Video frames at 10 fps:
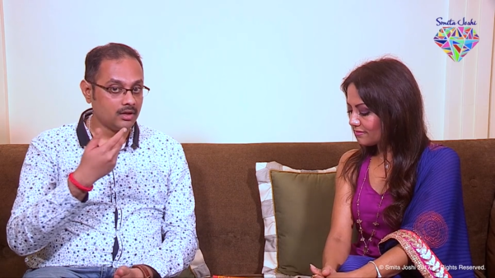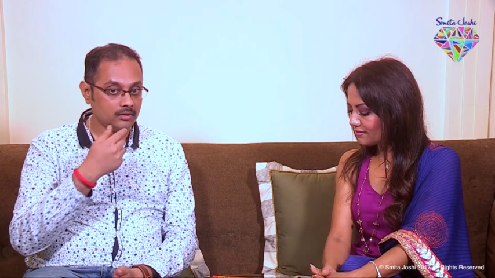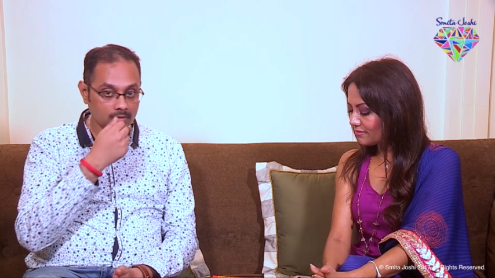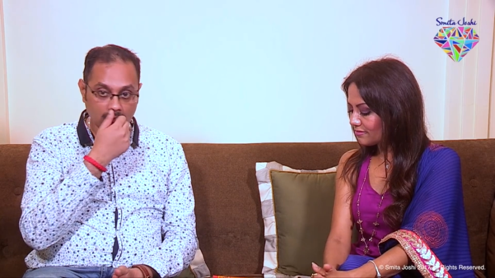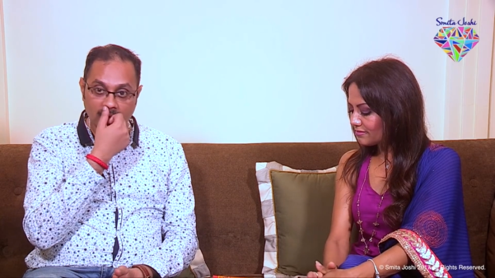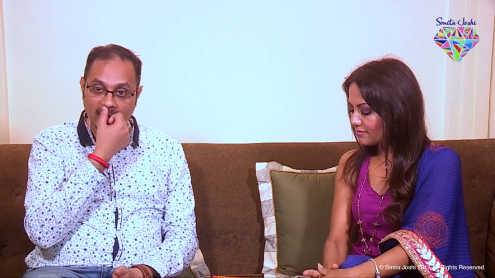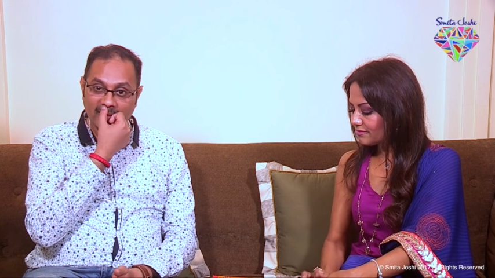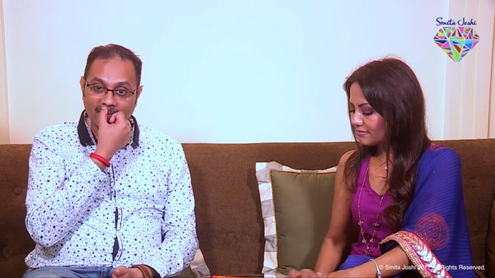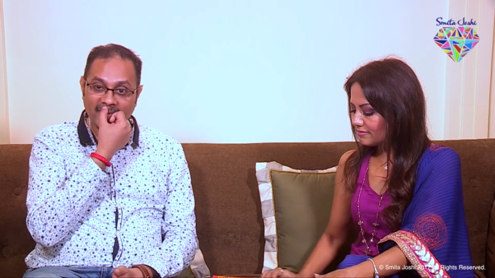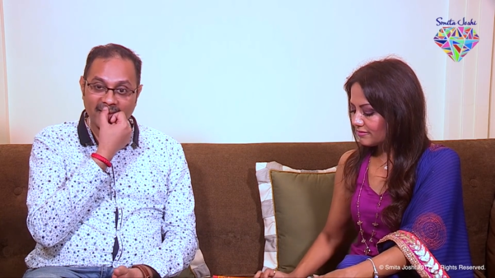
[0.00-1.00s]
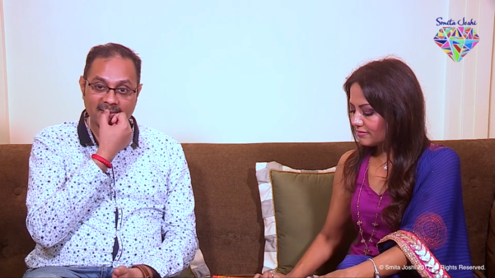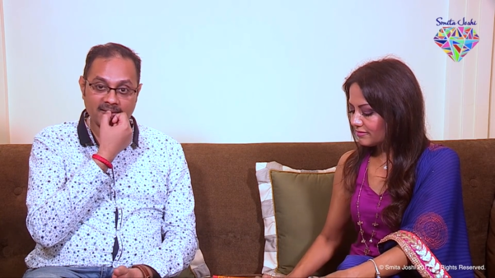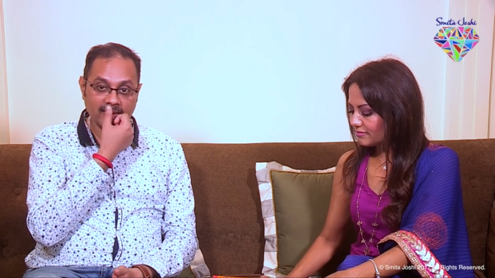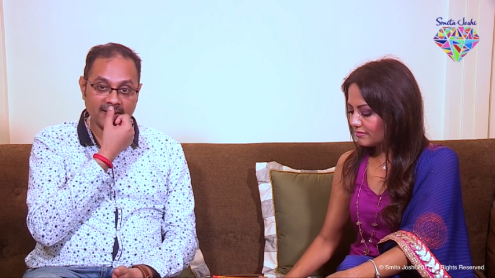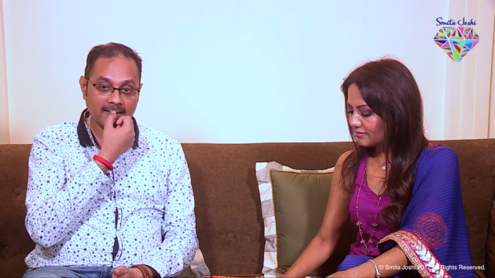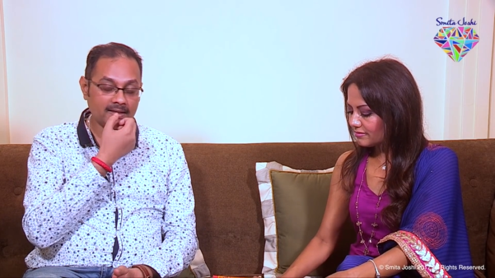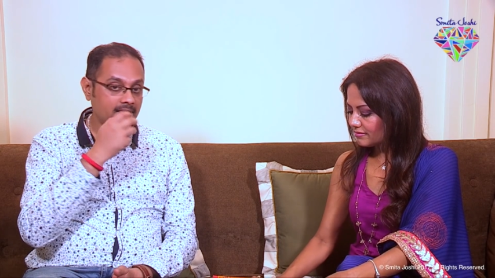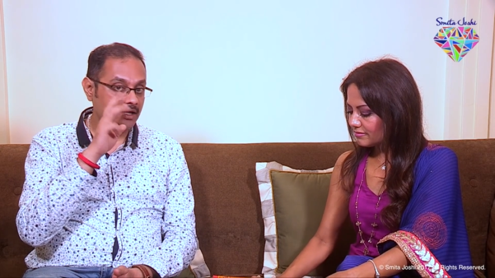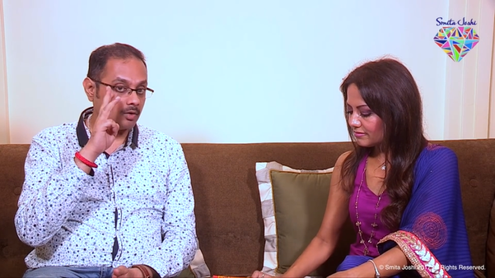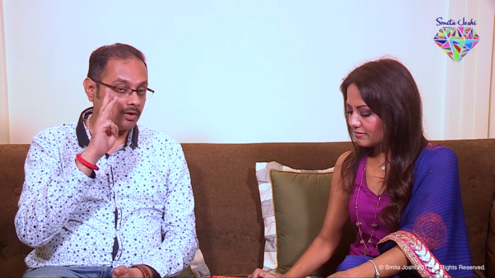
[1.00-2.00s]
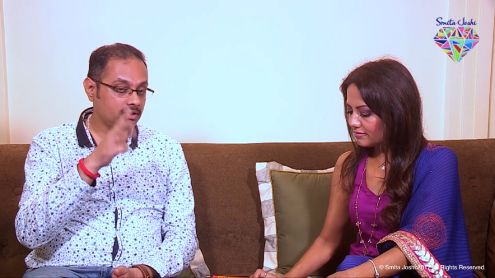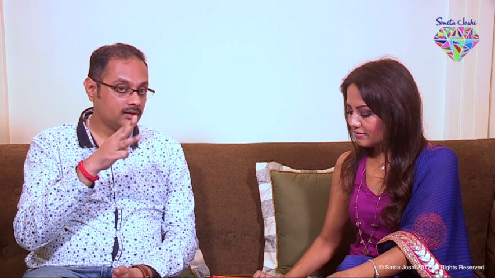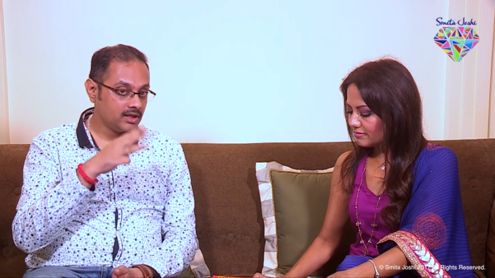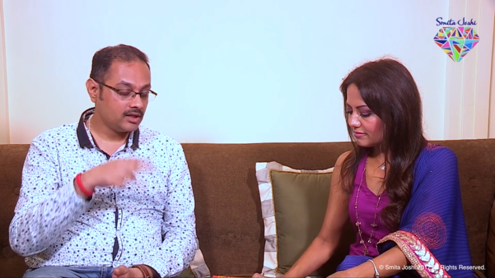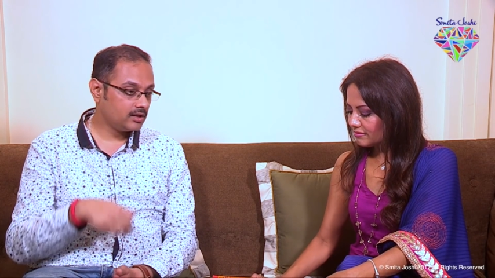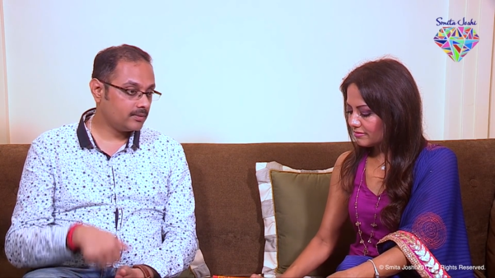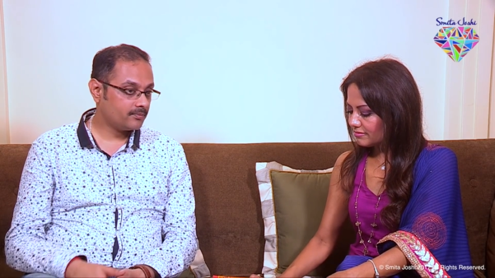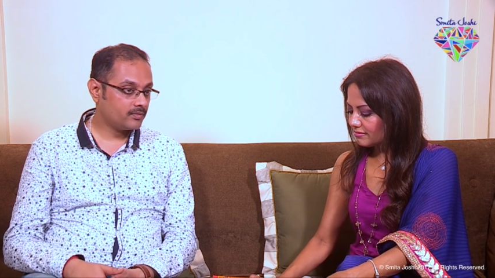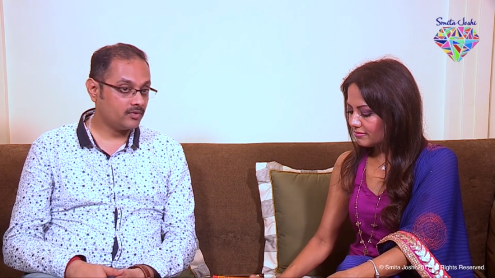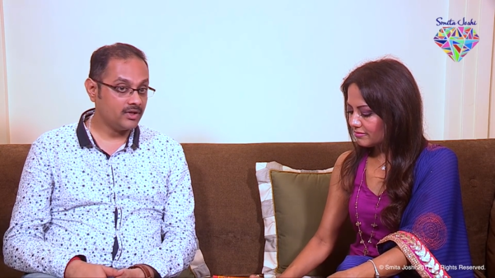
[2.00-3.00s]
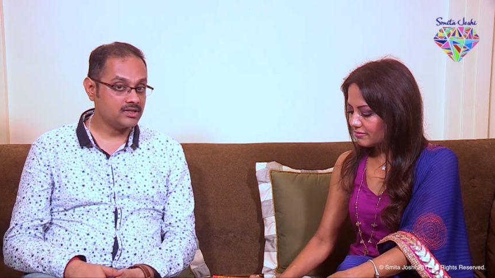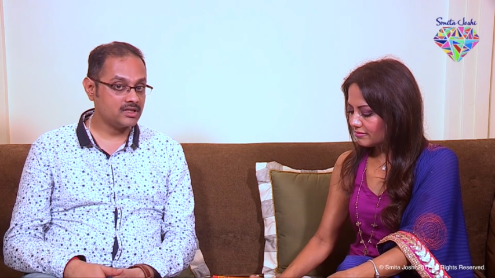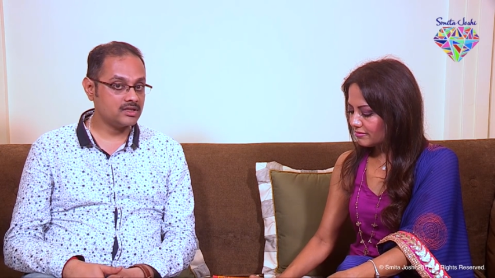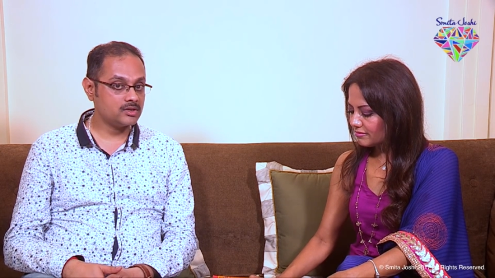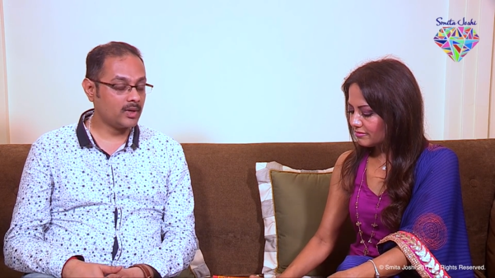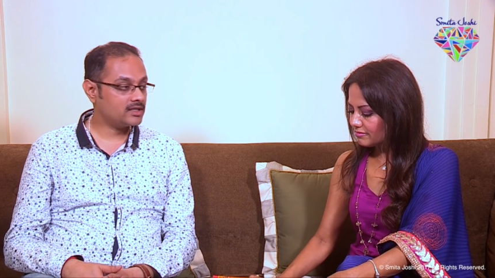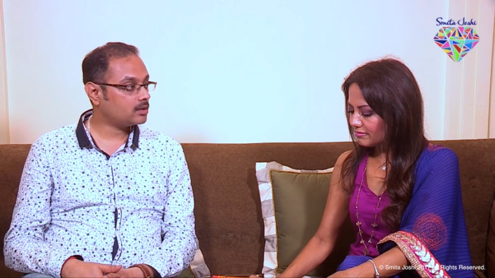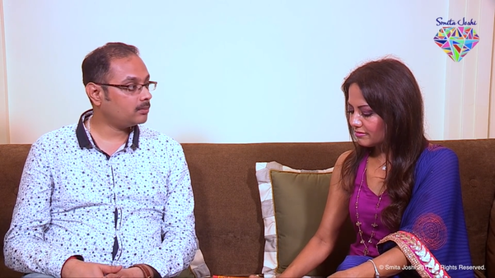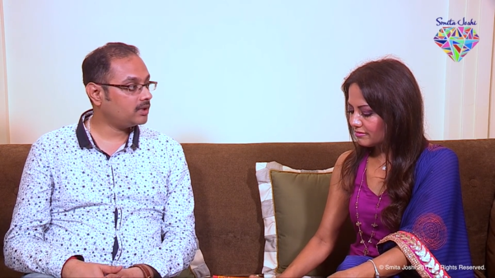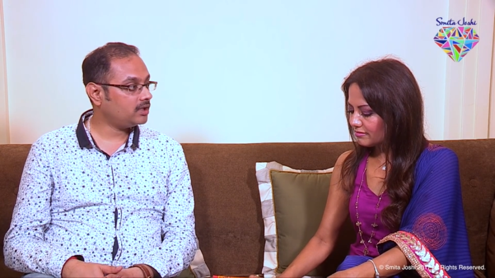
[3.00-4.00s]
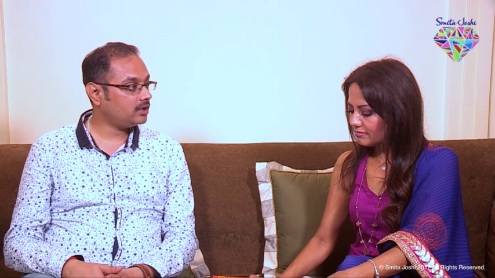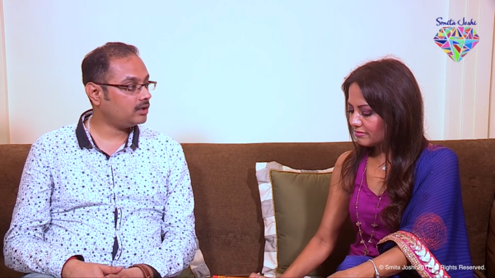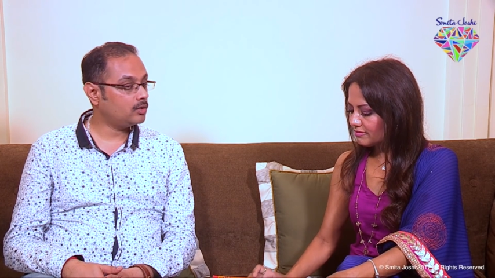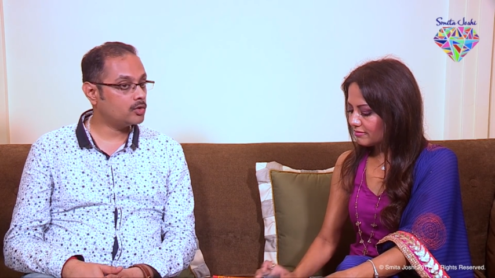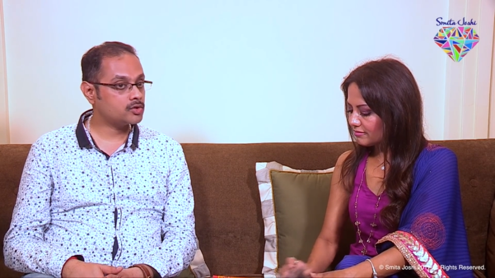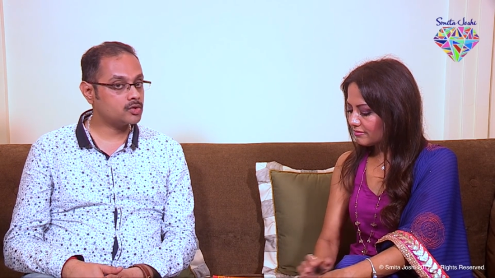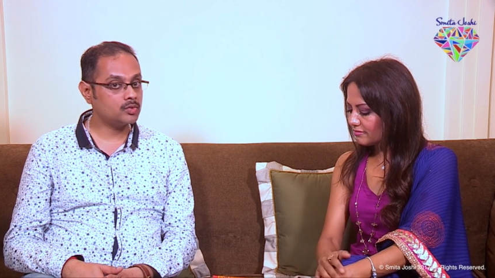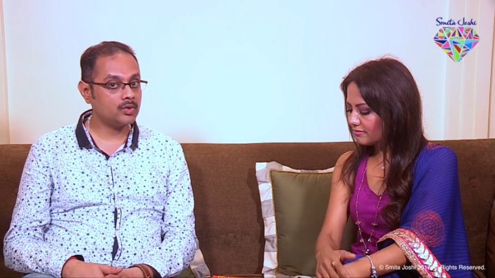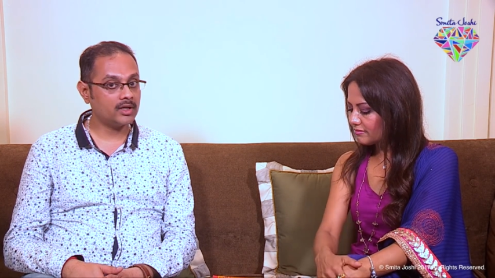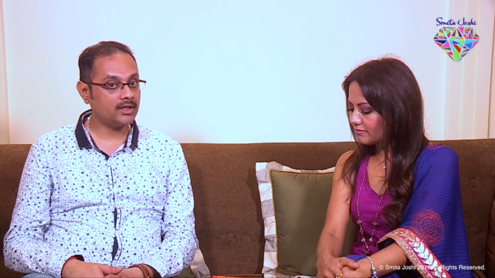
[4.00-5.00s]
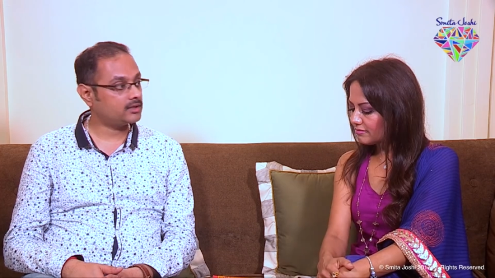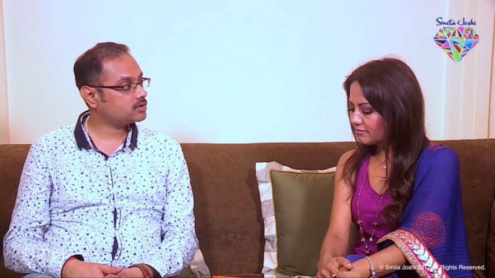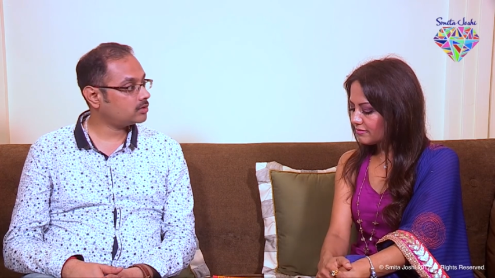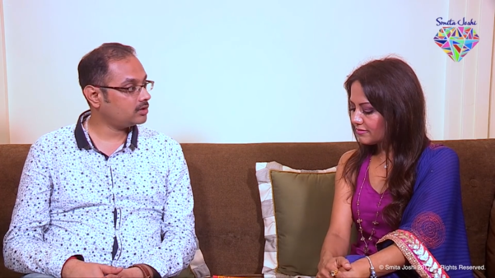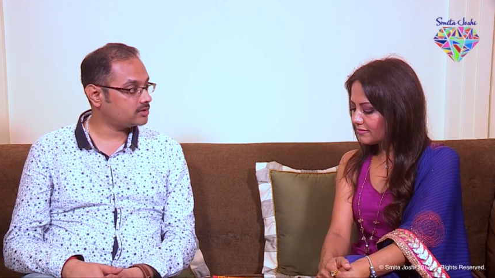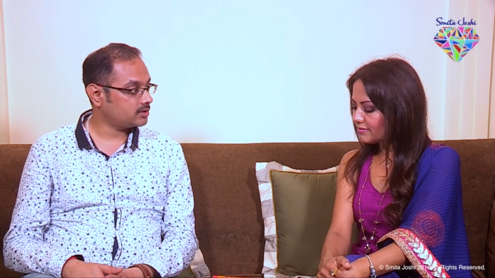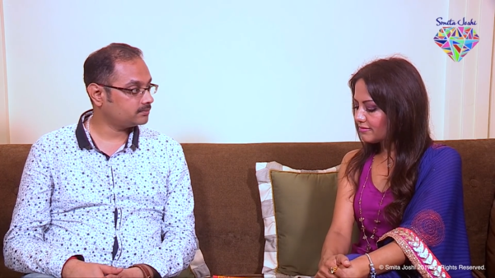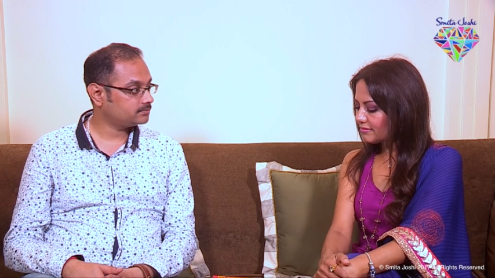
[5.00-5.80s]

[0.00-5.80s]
Speaker 1: Rao mentioned that uh, there are only three reasons why somebody goes to an astrologer.